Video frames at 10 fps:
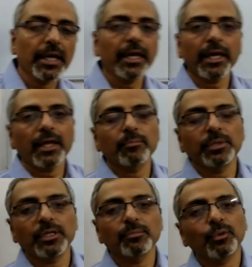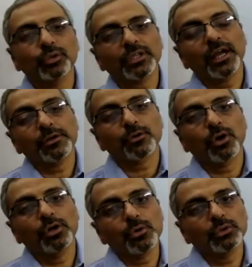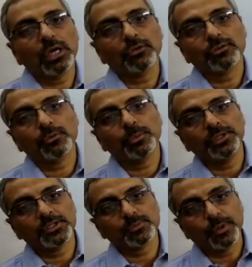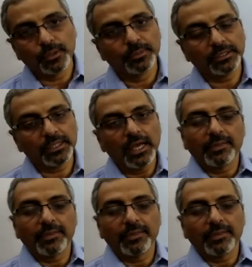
A and B both had drawn 2,000 rupees per month.